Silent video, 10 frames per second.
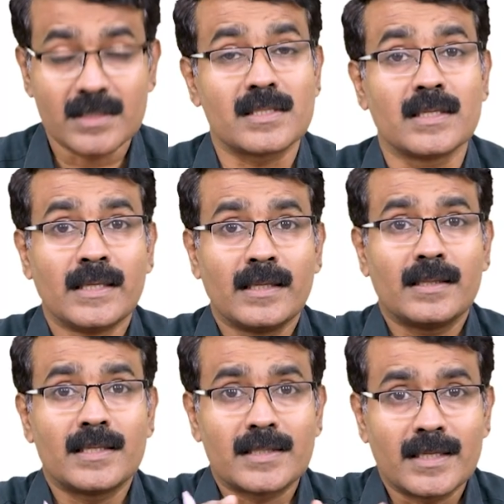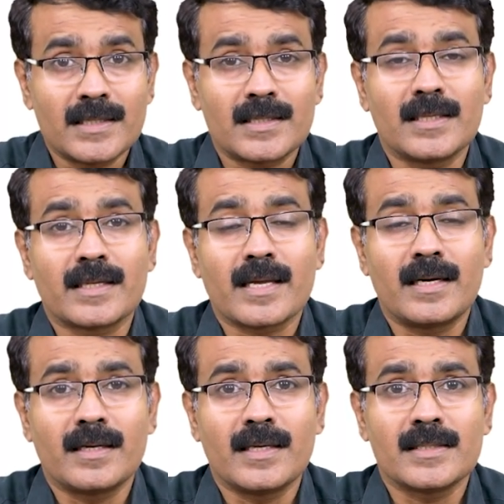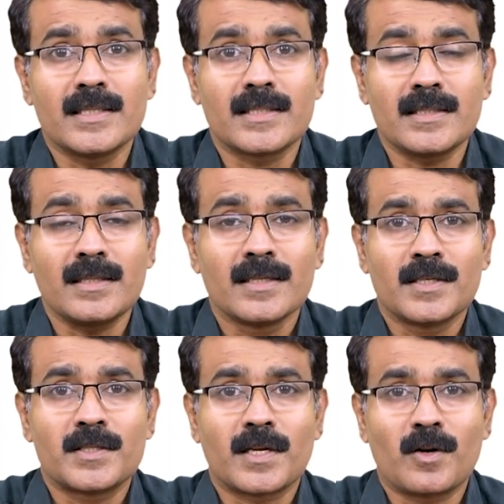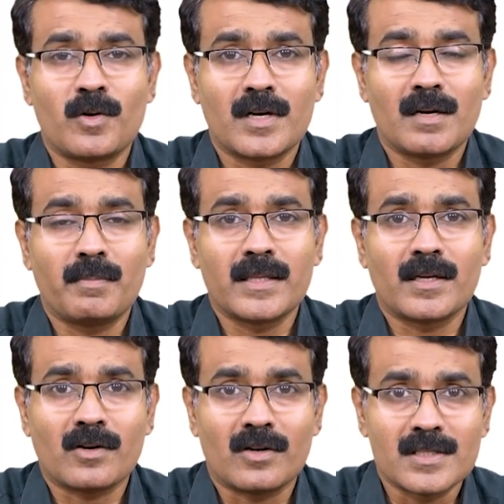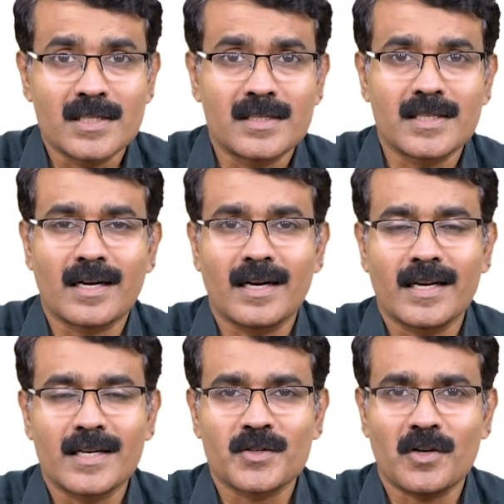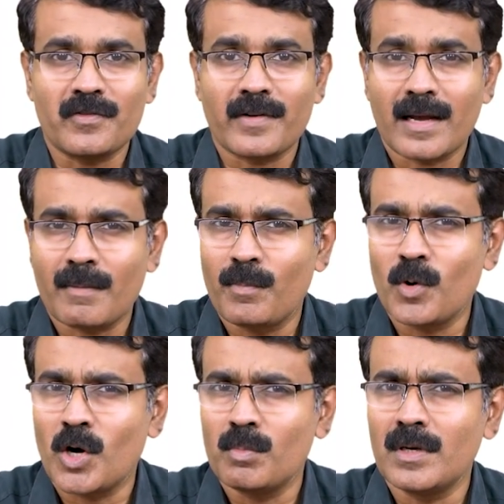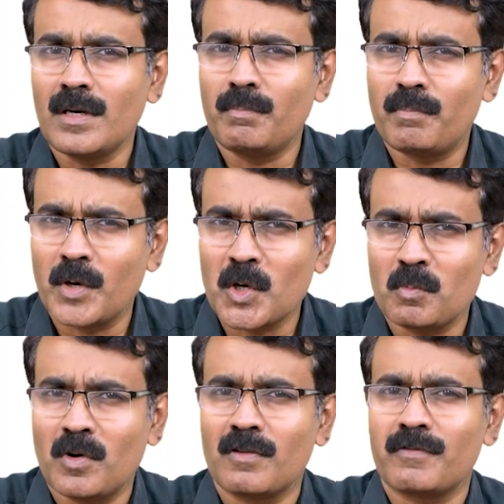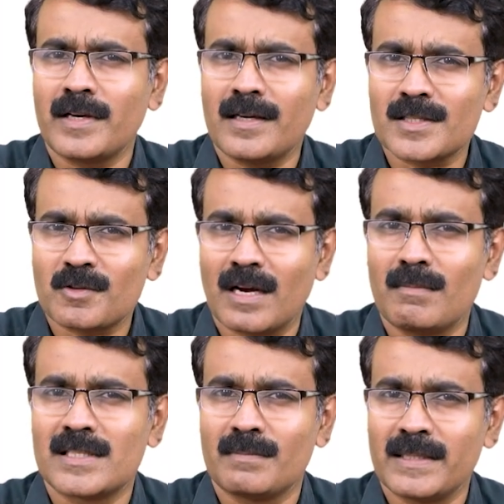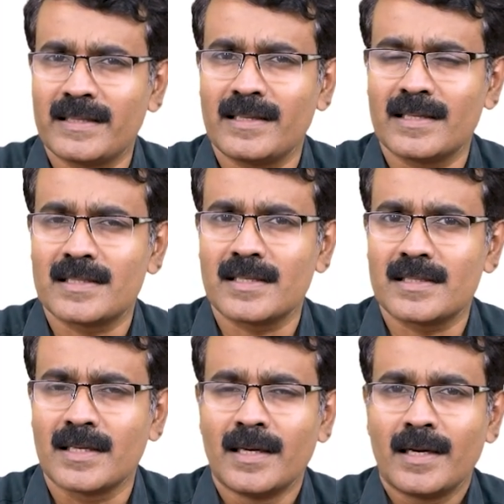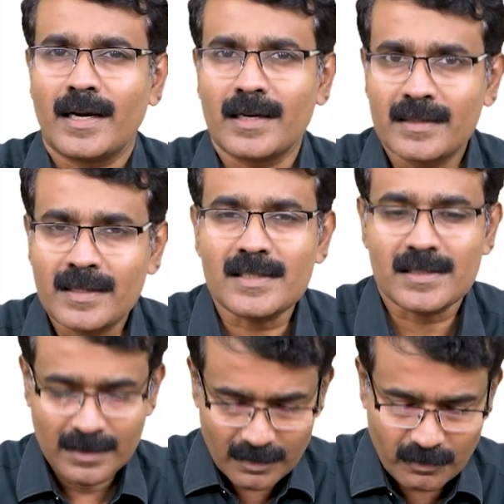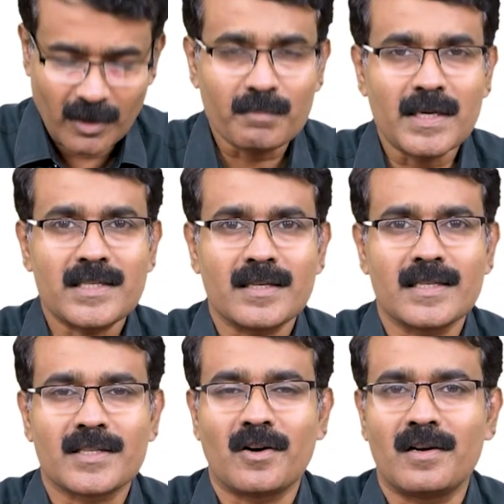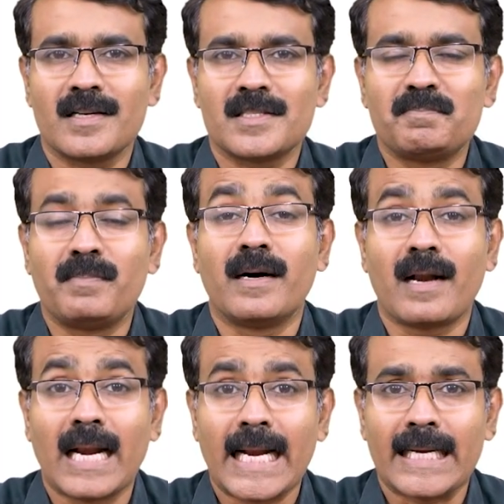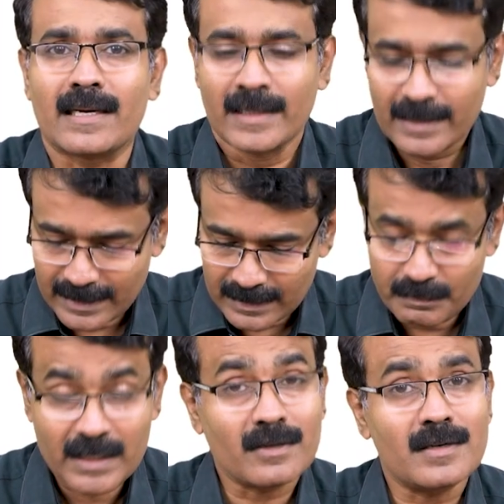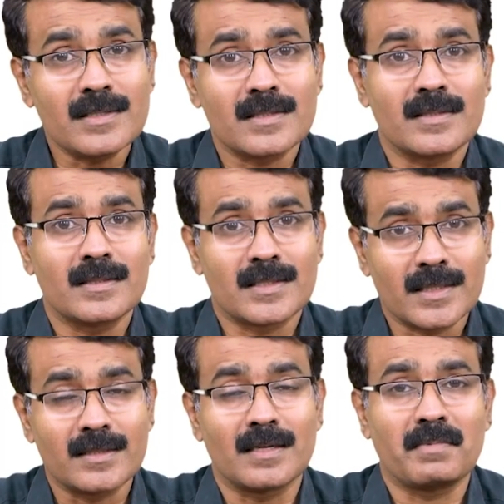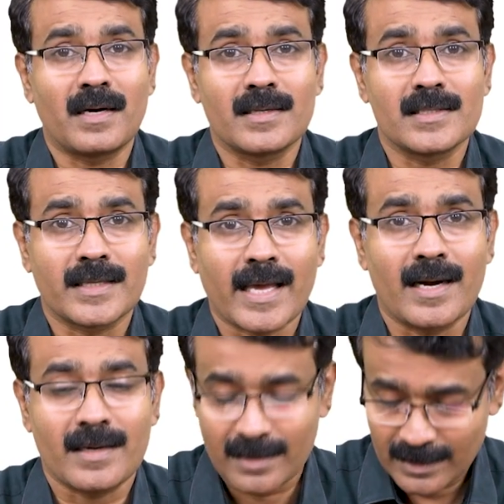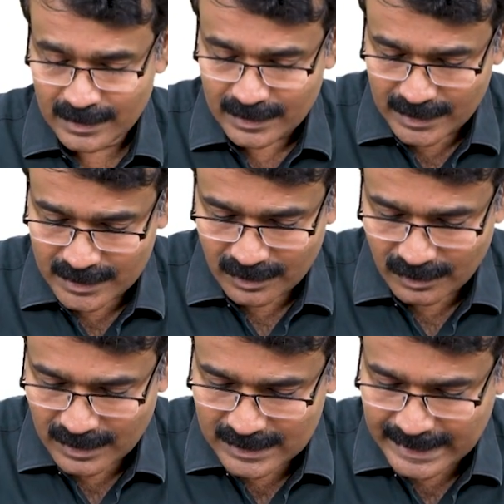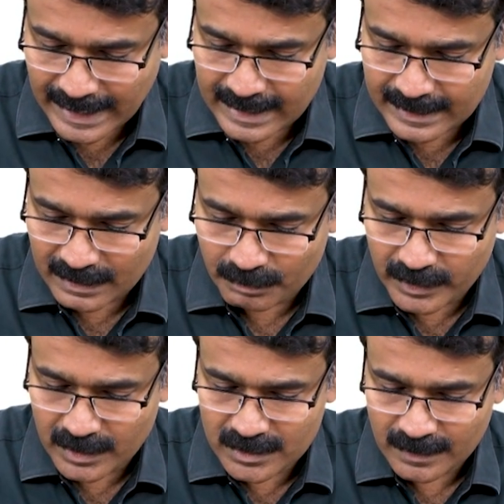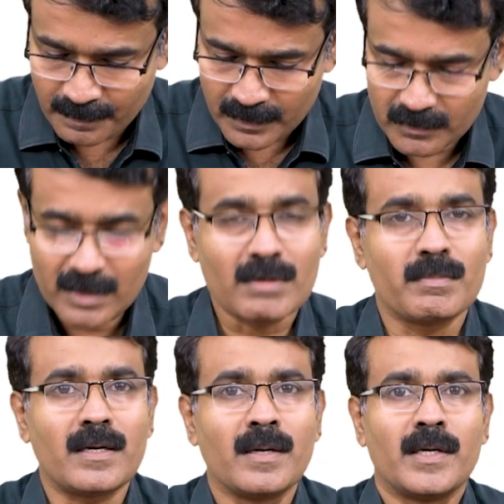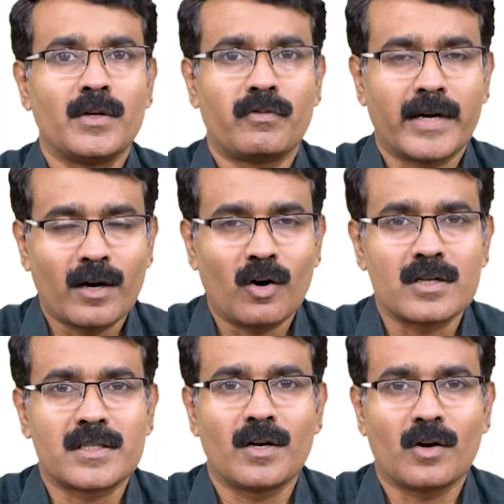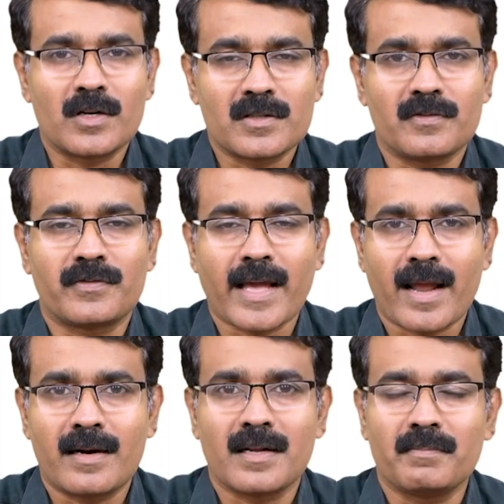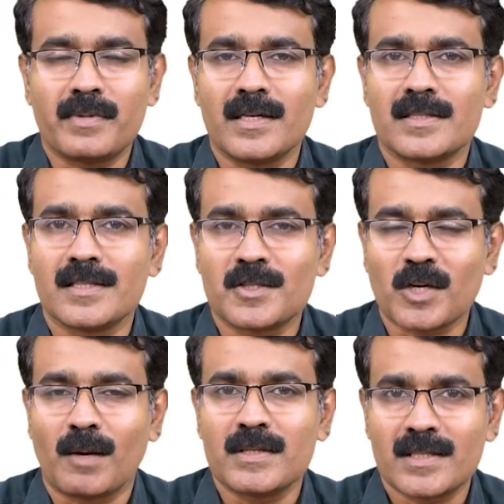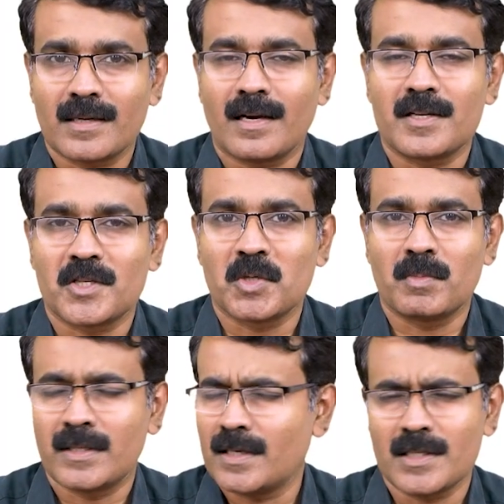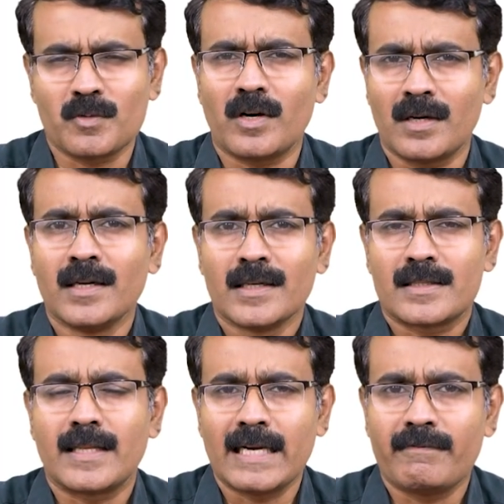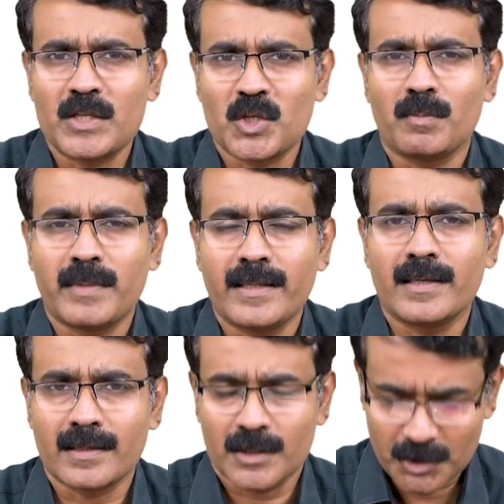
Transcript: cells. The central keratinization surrounded by the concentric layers of abnormal pleomorphic squamous epithelial cells. And this formation is called as pearl-like. And because the central part is keratin, these are called as keratin pearls. So remember, you find lots and lots of keratin pearls in squamous cell carcinoma. That is what slide which will be uh,